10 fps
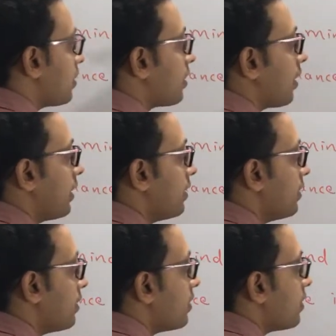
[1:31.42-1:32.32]

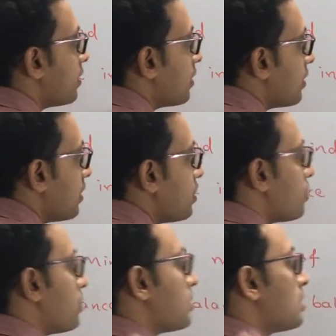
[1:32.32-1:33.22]
Clear? So
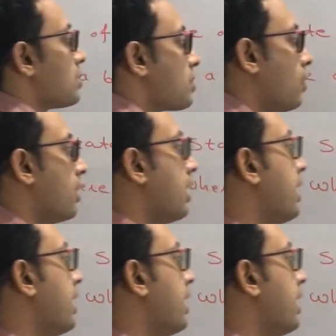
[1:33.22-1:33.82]
this is called